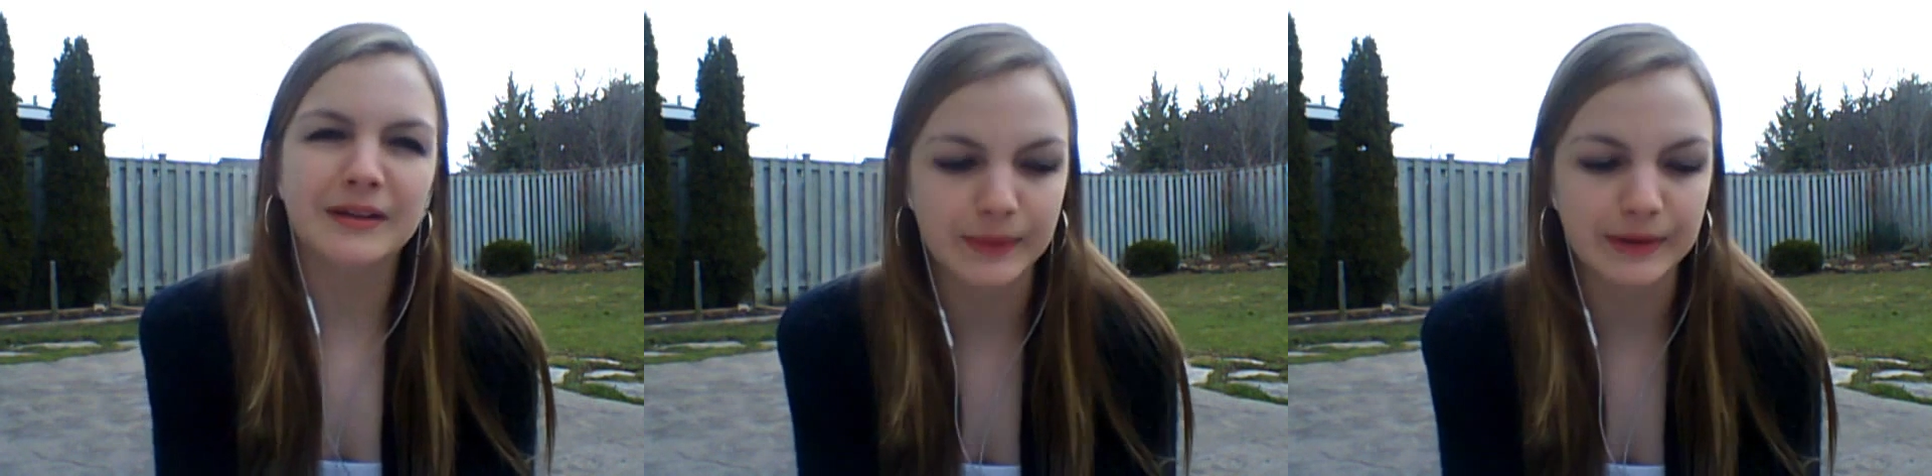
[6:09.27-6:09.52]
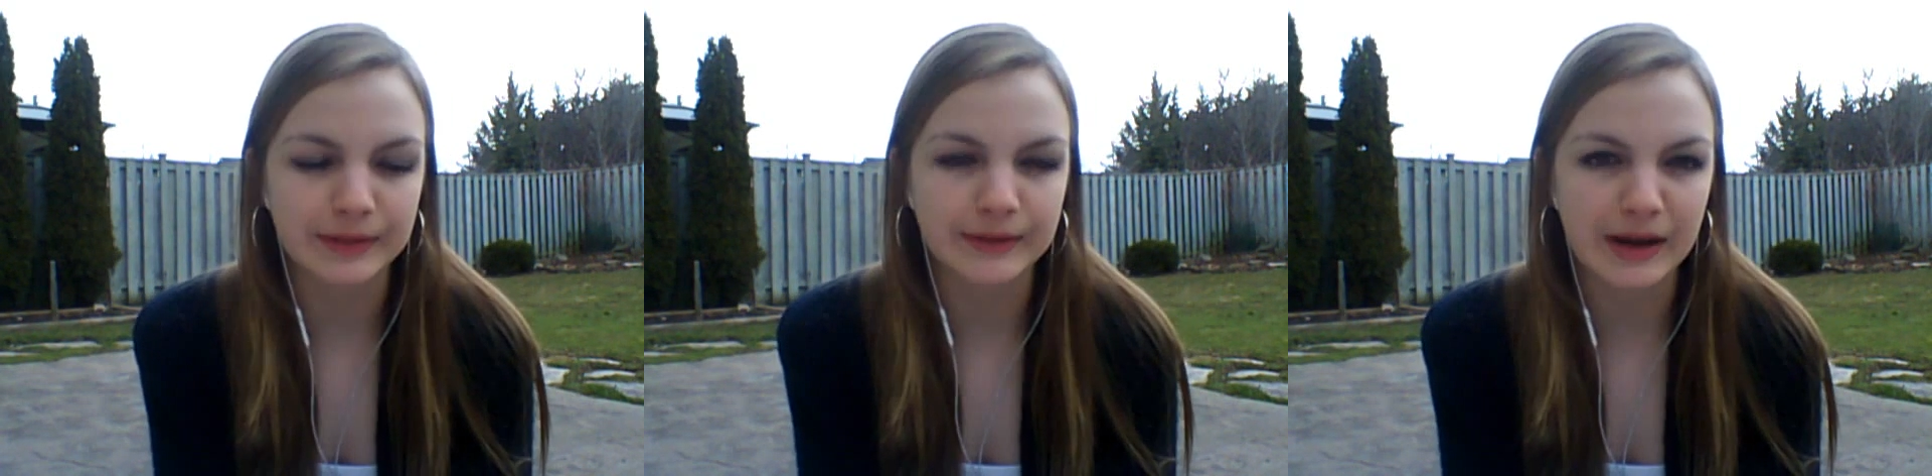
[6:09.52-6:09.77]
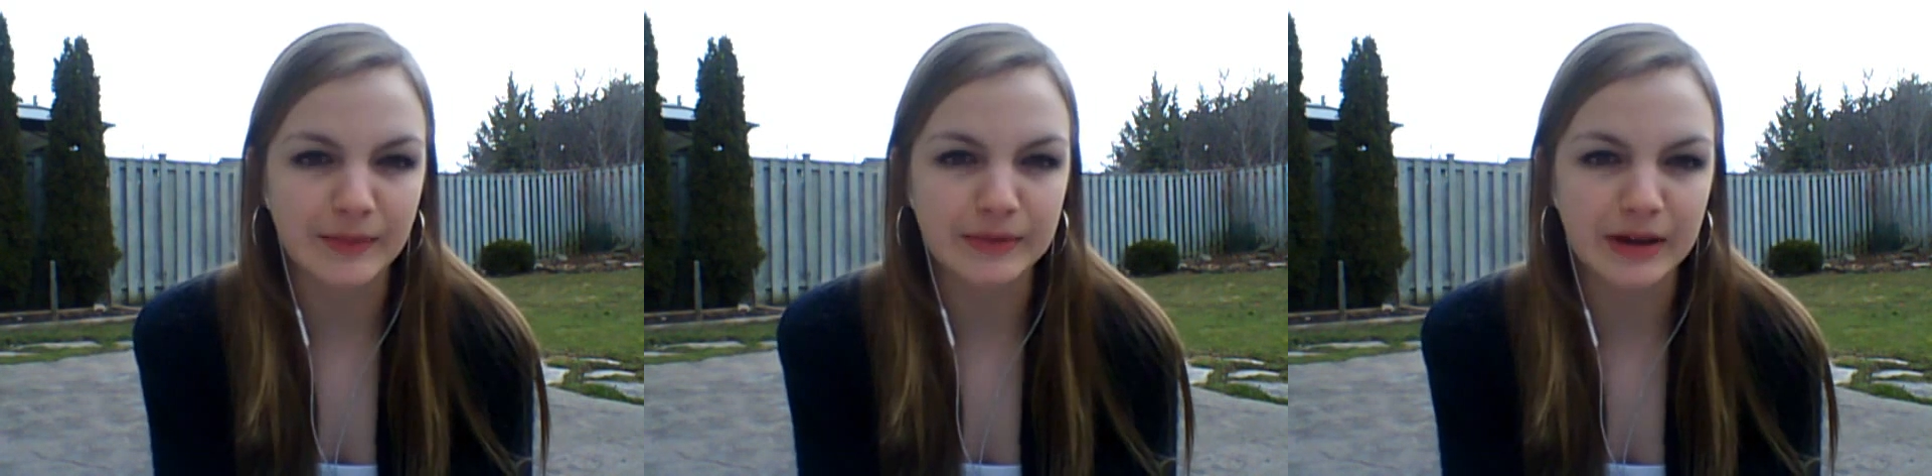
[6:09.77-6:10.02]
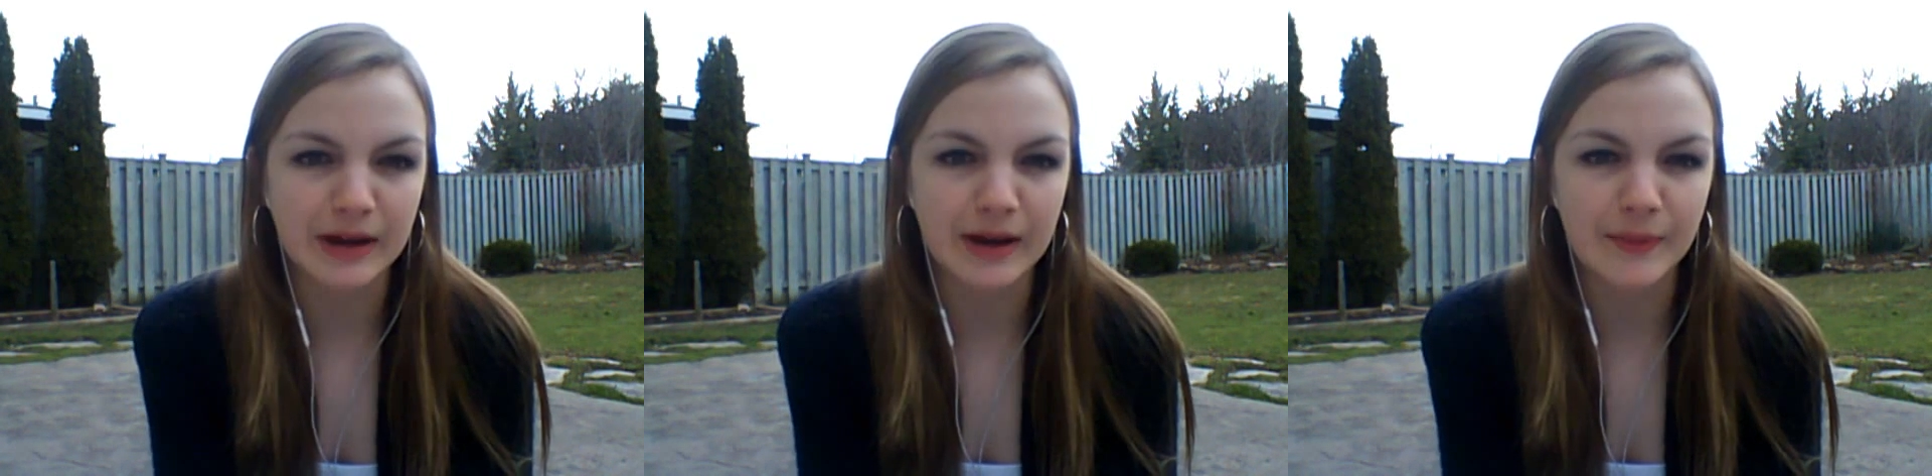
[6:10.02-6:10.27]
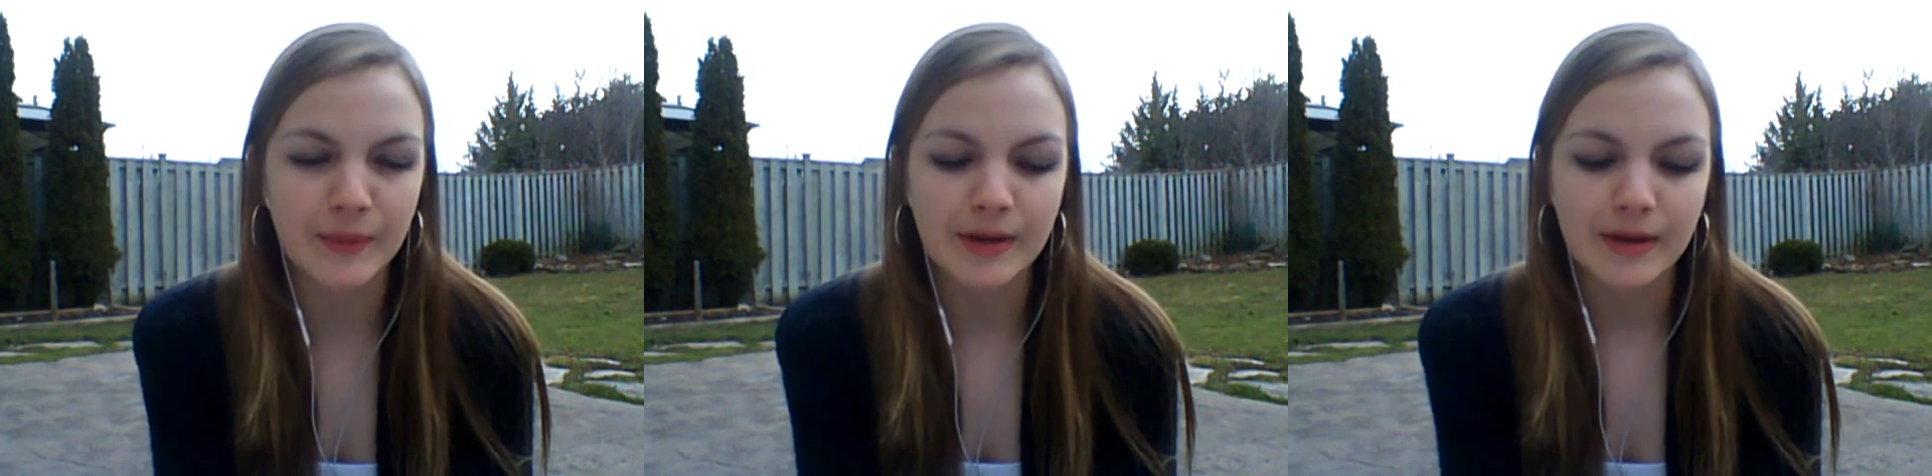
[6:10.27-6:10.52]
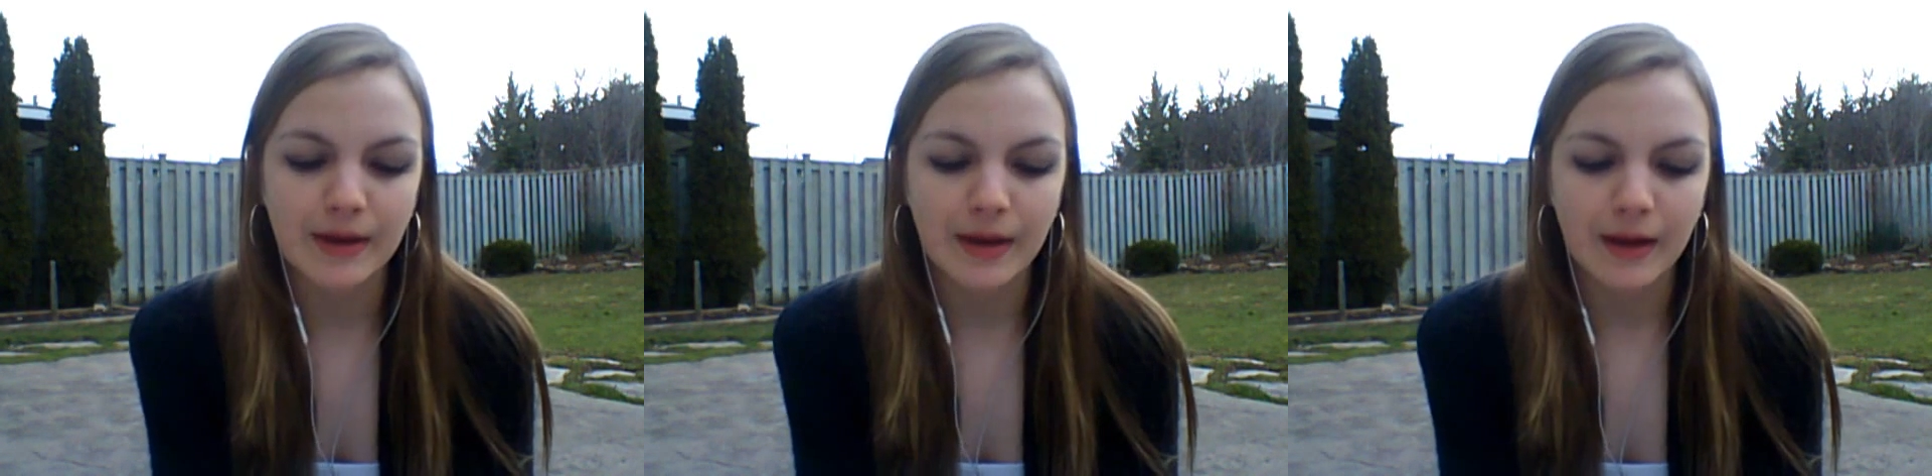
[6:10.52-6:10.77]
at the same time.
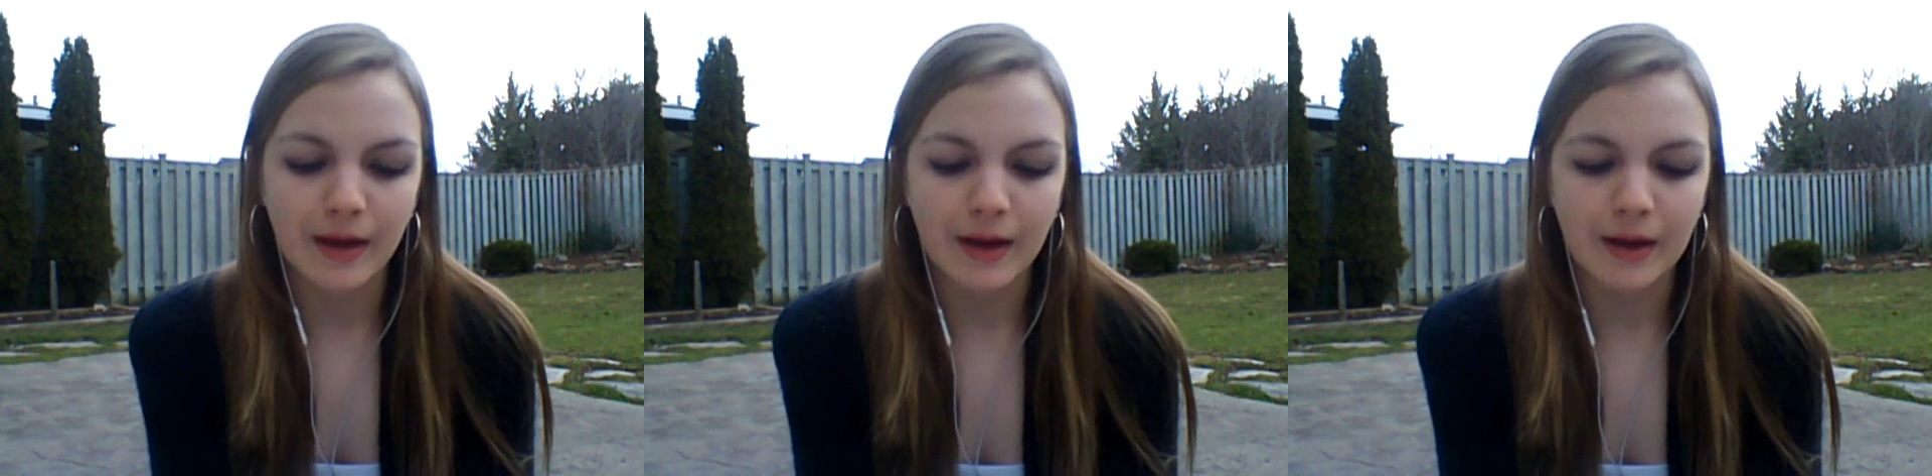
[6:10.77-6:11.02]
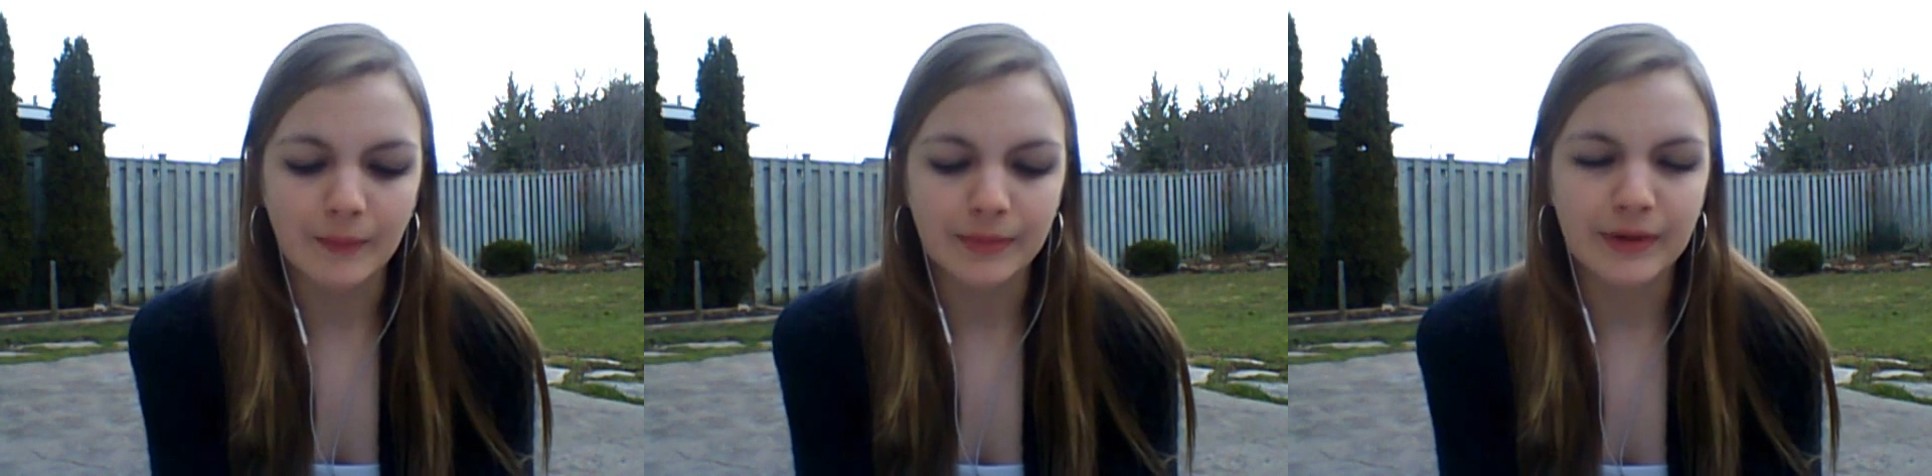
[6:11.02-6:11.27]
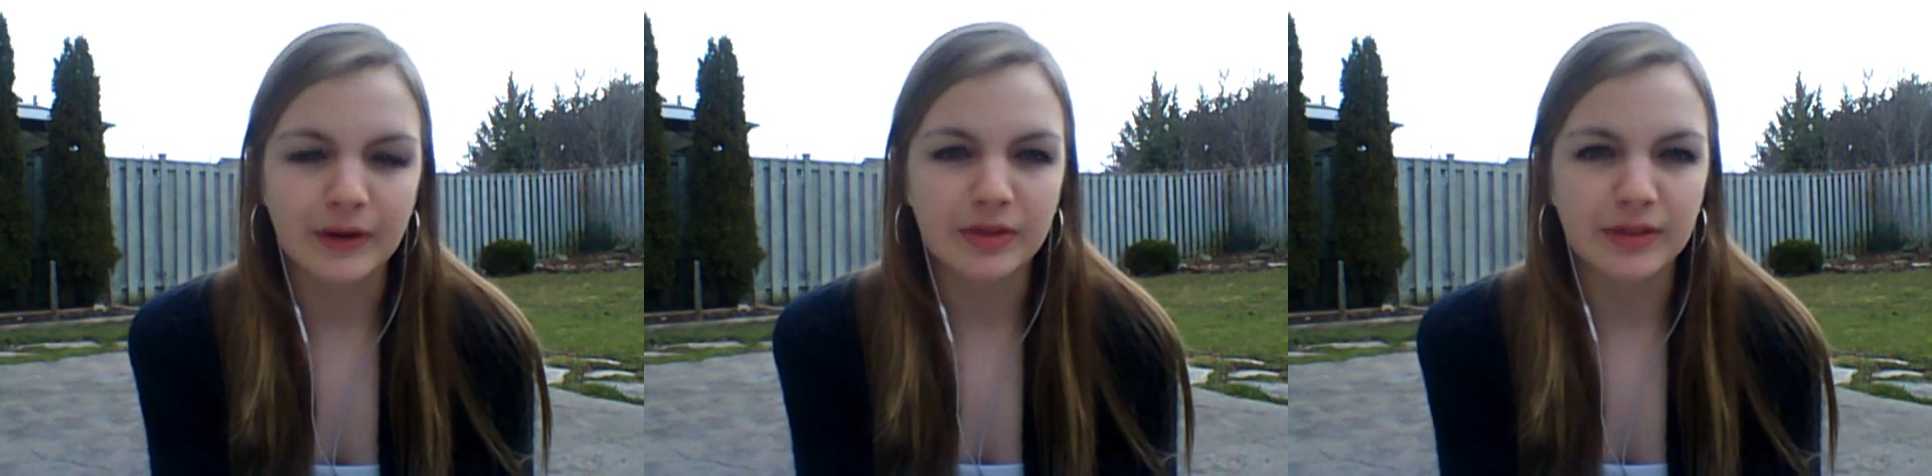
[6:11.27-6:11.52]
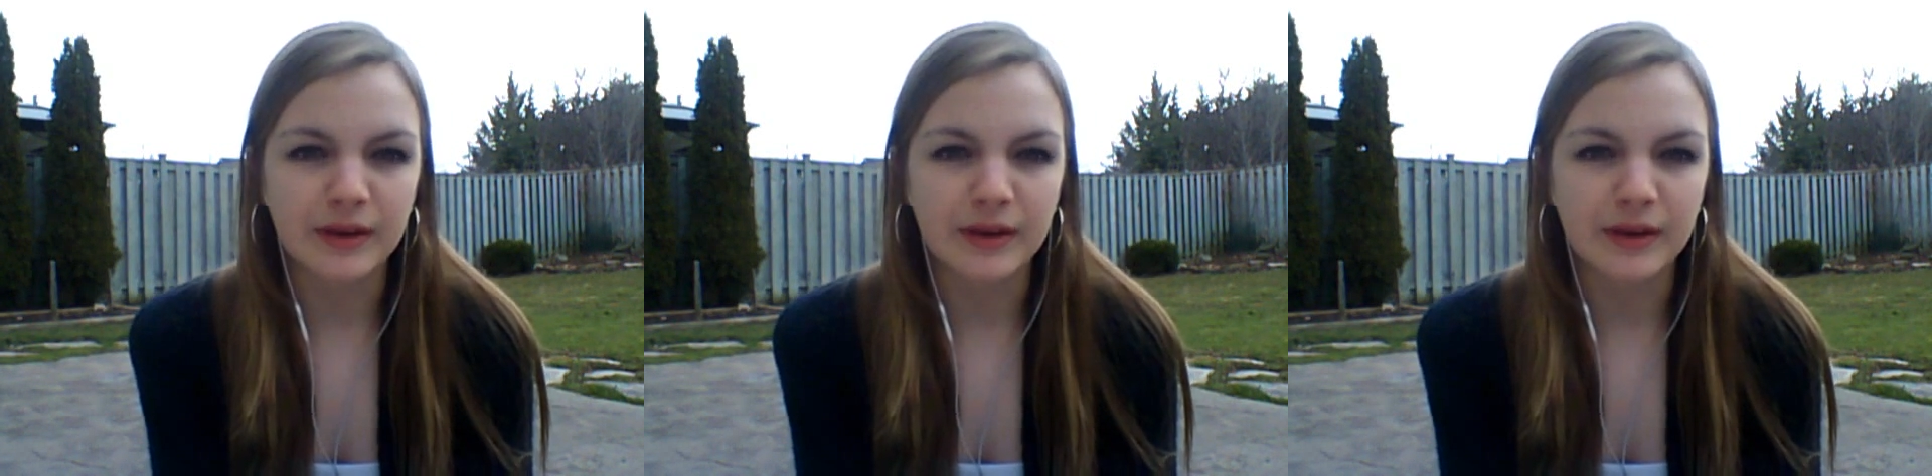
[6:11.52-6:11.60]
There are